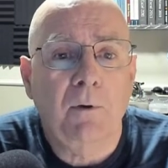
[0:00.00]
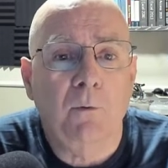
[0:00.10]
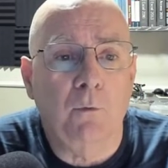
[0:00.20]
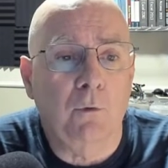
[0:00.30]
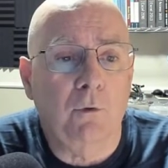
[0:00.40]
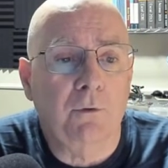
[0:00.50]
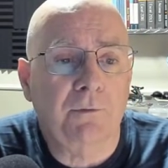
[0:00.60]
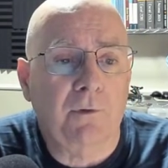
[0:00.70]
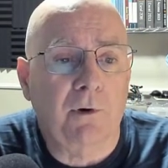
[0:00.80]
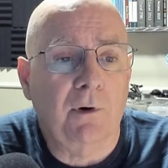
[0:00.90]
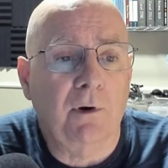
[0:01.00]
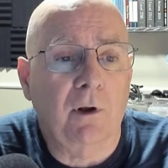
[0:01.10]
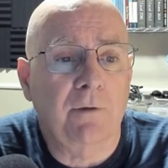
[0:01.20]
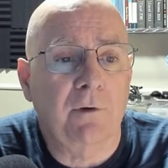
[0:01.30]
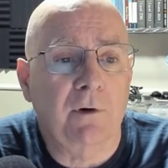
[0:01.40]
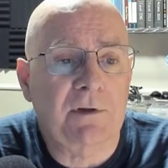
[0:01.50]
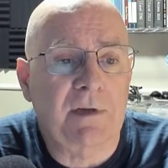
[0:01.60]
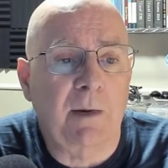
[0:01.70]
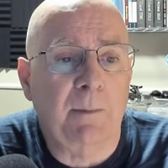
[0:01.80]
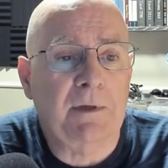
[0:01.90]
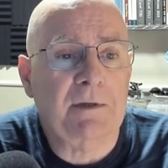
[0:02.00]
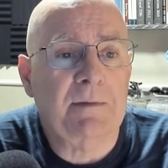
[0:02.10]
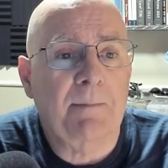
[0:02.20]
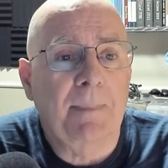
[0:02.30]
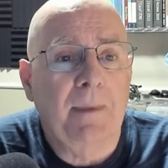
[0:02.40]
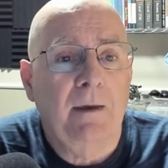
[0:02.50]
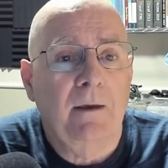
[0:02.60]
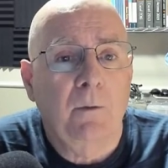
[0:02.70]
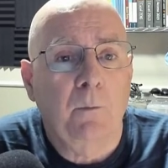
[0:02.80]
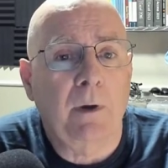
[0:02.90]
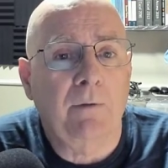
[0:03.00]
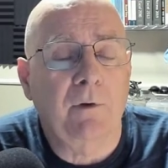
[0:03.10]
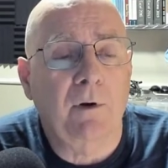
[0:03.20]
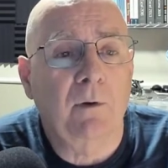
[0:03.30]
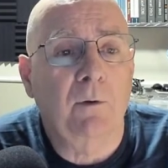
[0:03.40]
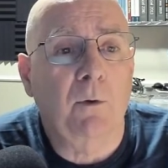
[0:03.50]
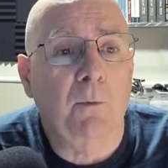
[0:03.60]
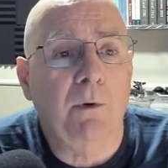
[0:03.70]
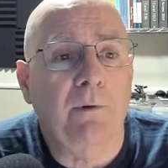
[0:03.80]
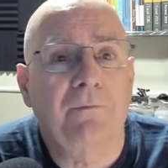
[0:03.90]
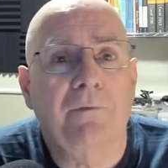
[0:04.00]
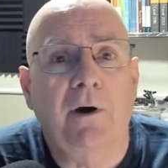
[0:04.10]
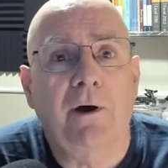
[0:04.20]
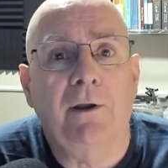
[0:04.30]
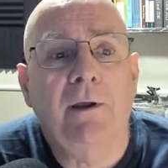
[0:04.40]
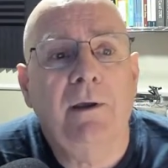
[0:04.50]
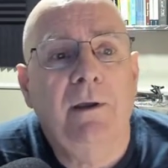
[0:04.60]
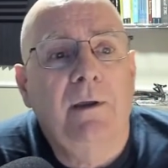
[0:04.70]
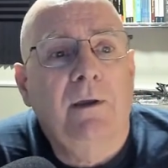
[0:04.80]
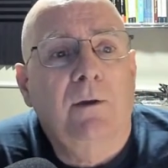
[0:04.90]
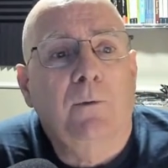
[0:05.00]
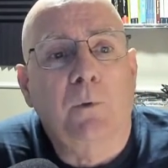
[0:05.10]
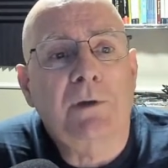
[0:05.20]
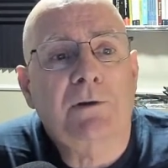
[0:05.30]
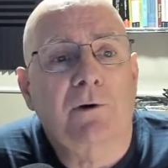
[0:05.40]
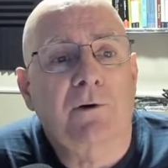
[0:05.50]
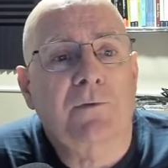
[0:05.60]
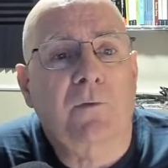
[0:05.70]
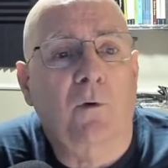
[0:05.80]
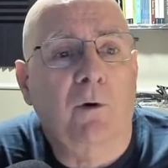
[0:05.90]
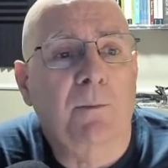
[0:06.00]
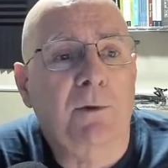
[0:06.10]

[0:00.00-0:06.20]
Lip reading: rules for all of your assignments. We have a real fun research forum